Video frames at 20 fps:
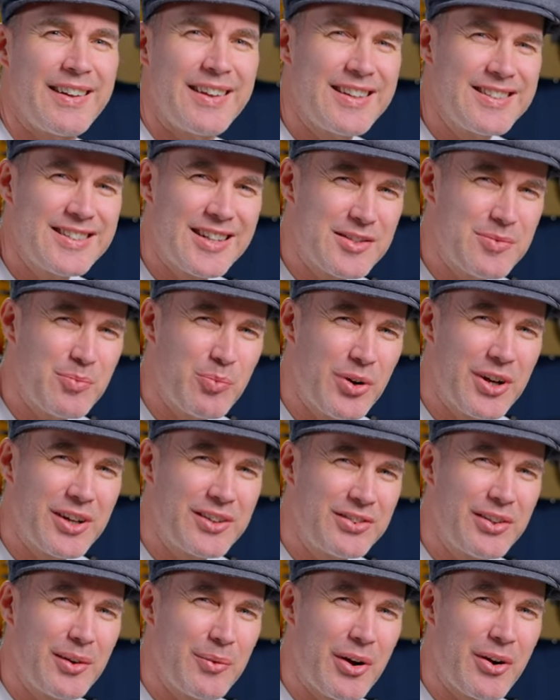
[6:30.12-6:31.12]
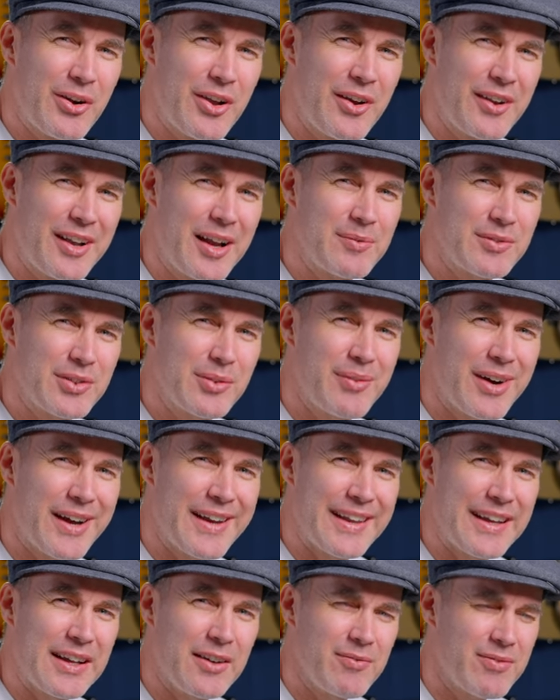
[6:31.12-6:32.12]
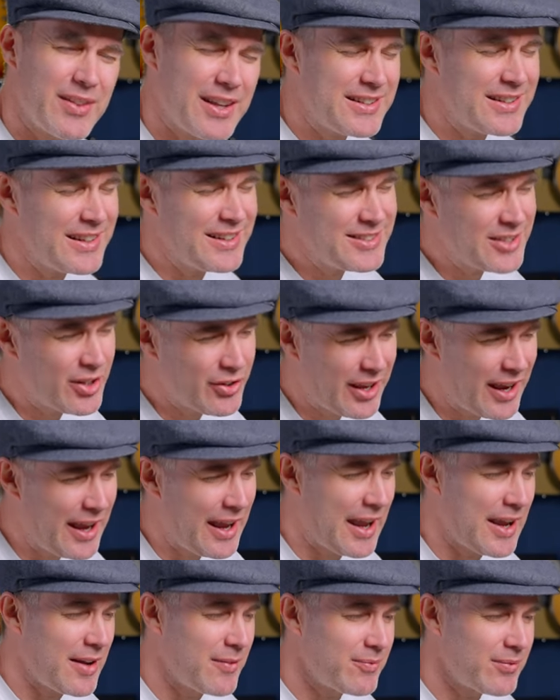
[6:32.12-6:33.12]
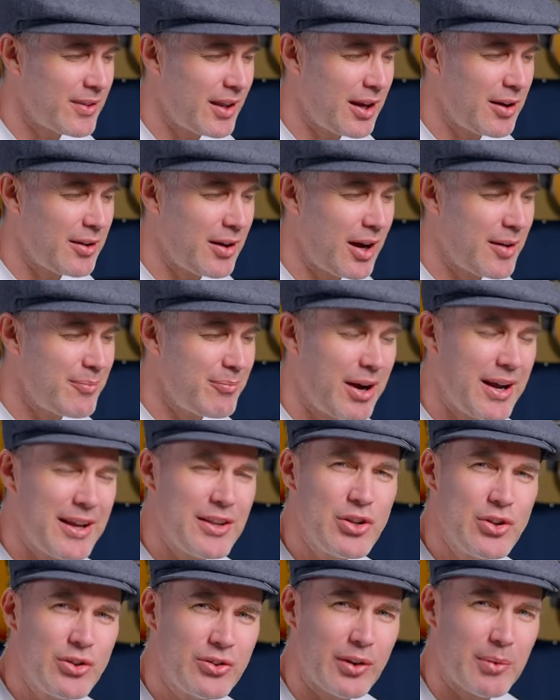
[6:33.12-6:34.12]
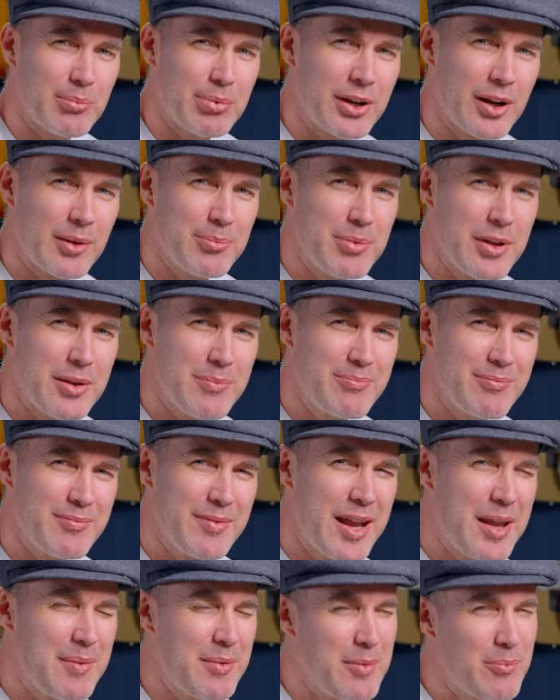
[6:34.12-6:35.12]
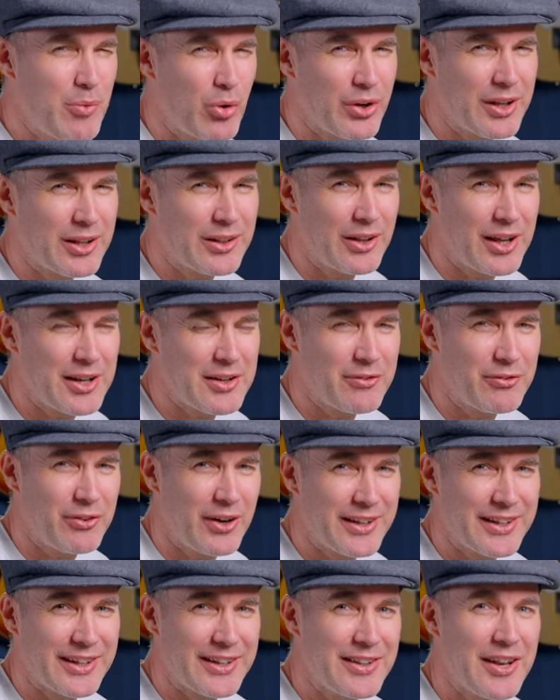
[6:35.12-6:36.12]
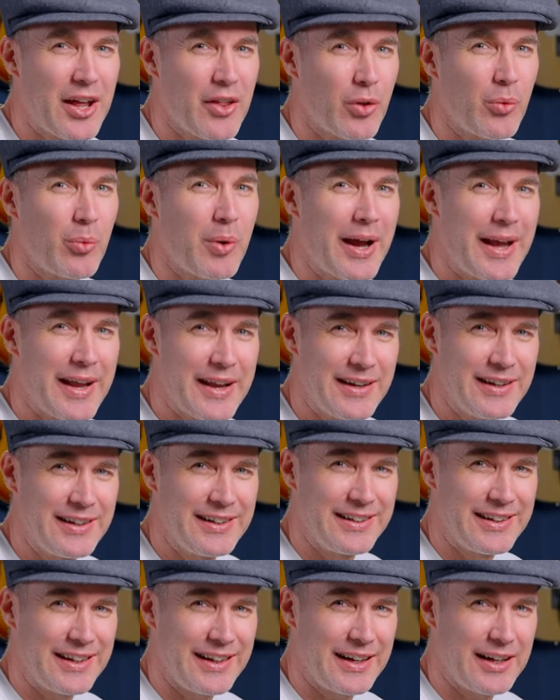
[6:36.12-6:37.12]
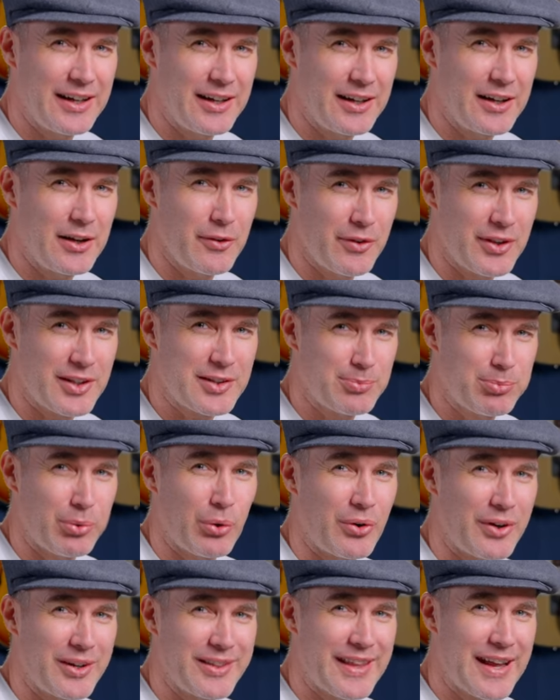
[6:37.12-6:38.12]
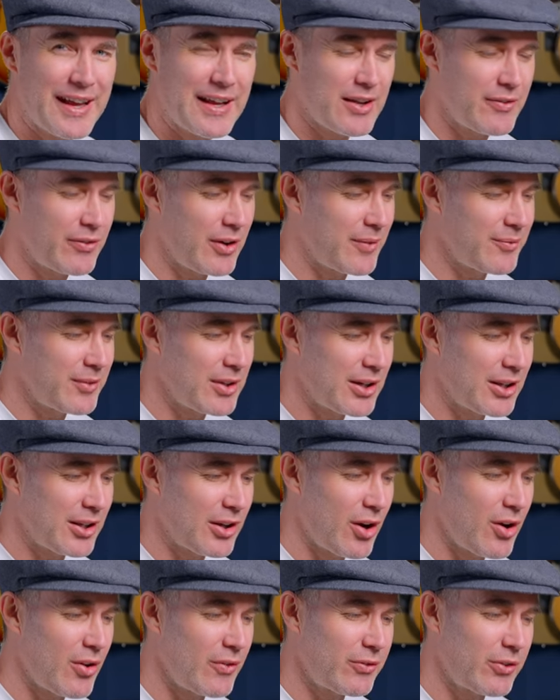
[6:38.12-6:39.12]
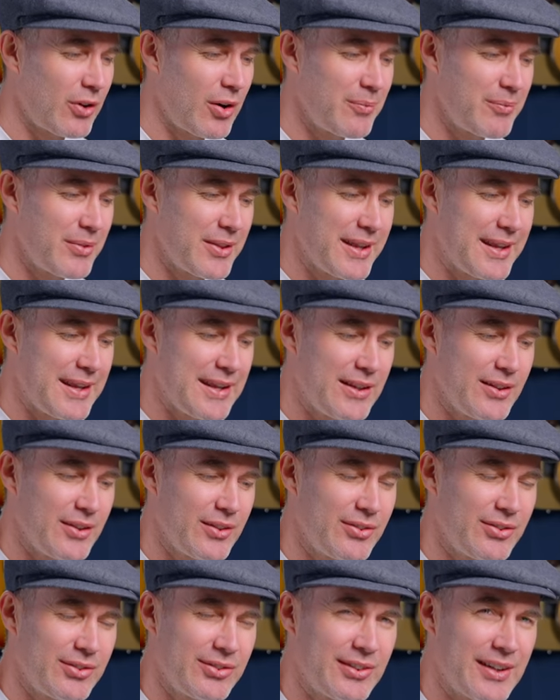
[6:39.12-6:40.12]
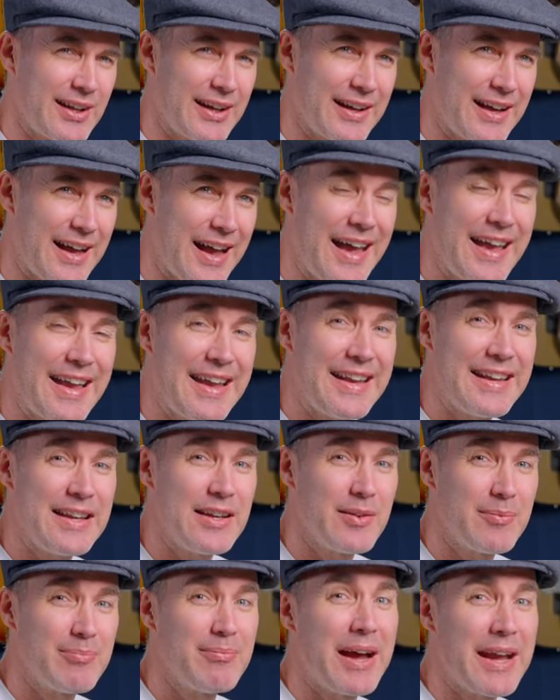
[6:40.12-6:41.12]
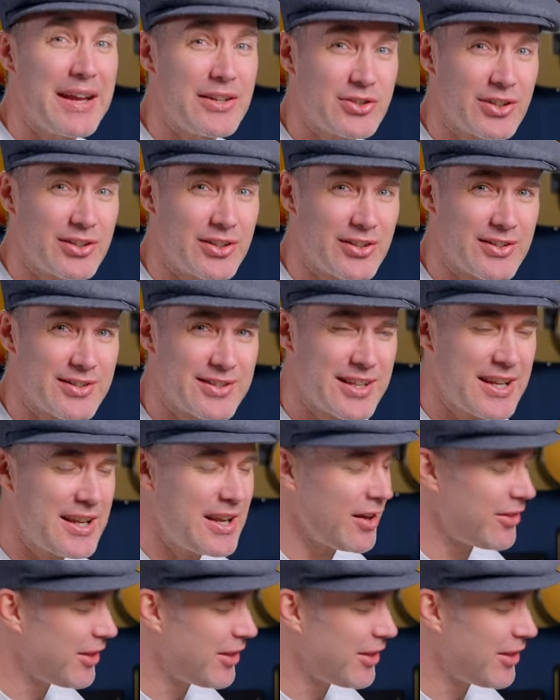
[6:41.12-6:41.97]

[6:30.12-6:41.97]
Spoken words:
Doesn't work so well going up to my ear. It's okay. I might use it, but I'd be maybe more inclined to find another way of exploring that if I'm going to go from the A major to the C.